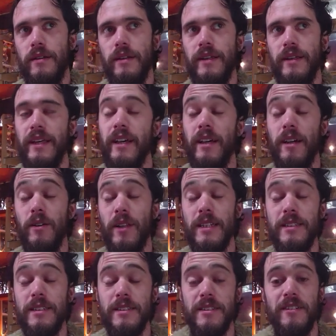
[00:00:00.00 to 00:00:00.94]
Yeah, well,
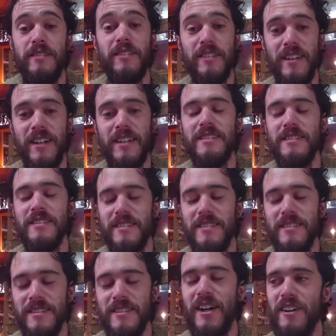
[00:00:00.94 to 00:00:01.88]
that's a that's
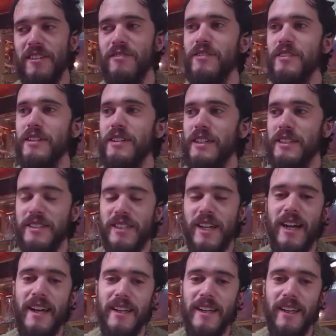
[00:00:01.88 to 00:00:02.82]
tough
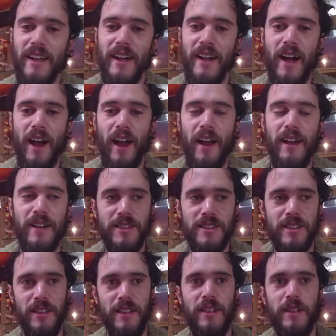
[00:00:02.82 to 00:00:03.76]
because yeah. I, I,
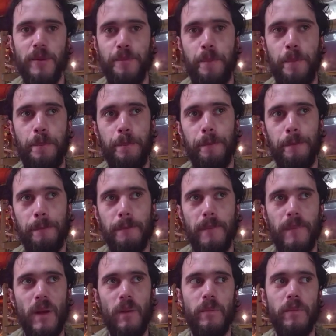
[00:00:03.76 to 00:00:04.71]
actually
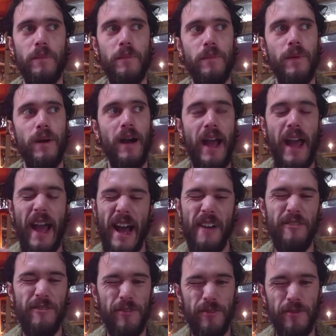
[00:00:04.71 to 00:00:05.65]
um, I
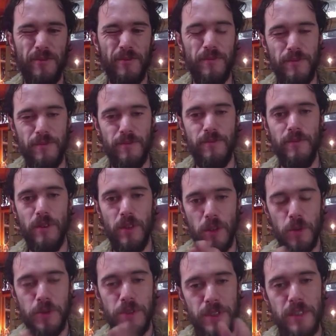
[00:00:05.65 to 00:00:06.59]
have
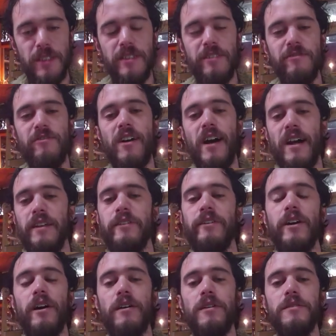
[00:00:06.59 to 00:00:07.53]
loosely defined
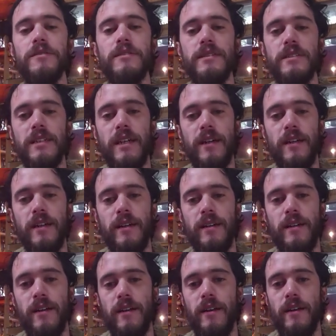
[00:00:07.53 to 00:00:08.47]
goals. Mm-hmm.